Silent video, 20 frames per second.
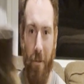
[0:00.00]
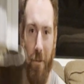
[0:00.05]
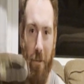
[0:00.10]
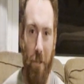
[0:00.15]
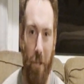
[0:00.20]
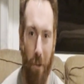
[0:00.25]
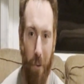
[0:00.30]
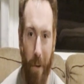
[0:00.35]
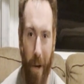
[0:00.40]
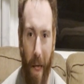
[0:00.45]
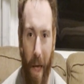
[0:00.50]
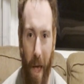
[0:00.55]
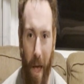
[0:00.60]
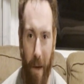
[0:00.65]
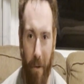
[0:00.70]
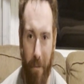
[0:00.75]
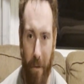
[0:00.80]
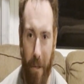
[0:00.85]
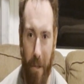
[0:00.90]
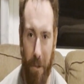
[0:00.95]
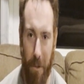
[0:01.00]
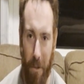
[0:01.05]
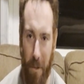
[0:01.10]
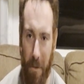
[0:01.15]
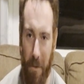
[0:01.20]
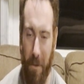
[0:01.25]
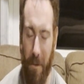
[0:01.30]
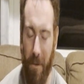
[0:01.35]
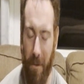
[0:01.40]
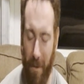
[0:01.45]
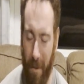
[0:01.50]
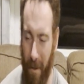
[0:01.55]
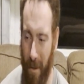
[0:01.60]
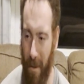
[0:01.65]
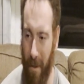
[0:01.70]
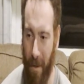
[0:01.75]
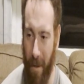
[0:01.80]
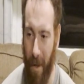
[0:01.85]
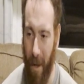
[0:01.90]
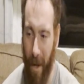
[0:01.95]
2.5 inches
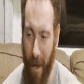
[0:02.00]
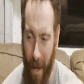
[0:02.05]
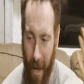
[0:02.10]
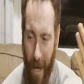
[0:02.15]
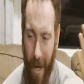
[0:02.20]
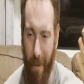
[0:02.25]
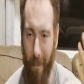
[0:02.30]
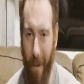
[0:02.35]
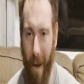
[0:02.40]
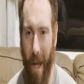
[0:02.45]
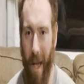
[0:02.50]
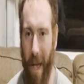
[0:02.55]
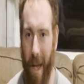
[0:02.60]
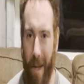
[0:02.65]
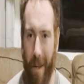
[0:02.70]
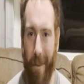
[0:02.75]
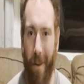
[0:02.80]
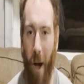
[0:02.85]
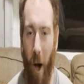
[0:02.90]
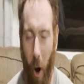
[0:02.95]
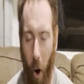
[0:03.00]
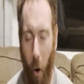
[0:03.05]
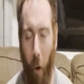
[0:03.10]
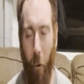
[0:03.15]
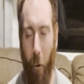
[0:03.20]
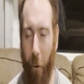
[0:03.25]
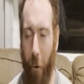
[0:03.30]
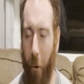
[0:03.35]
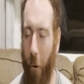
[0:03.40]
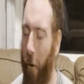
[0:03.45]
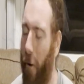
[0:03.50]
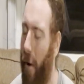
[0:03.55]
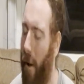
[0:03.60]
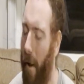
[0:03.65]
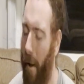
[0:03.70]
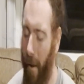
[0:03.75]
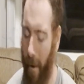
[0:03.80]
to hit my head harder.